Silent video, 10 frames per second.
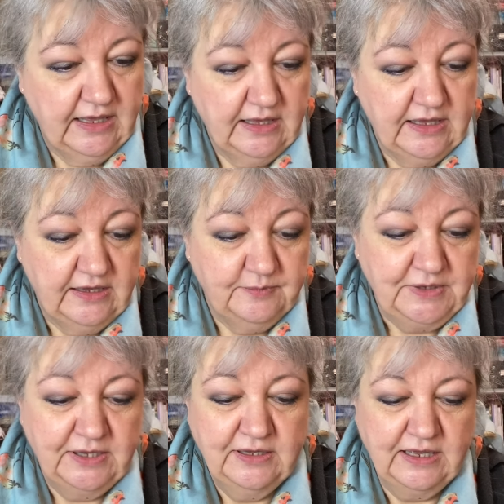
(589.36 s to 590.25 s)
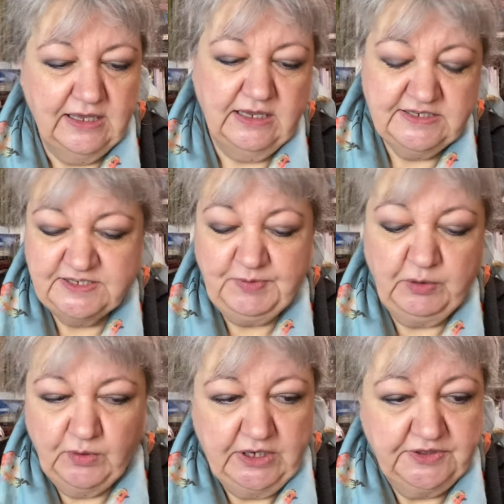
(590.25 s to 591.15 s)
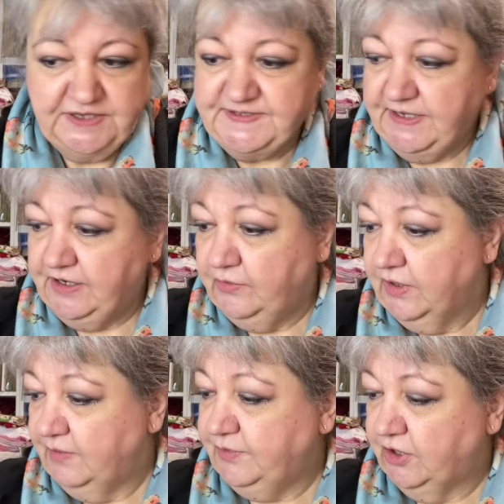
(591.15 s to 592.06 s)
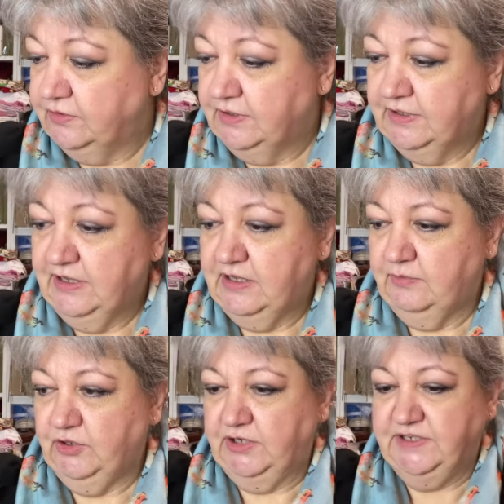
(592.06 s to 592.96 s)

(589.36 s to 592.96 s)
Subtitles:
it's a bit weird this, I know. I'm not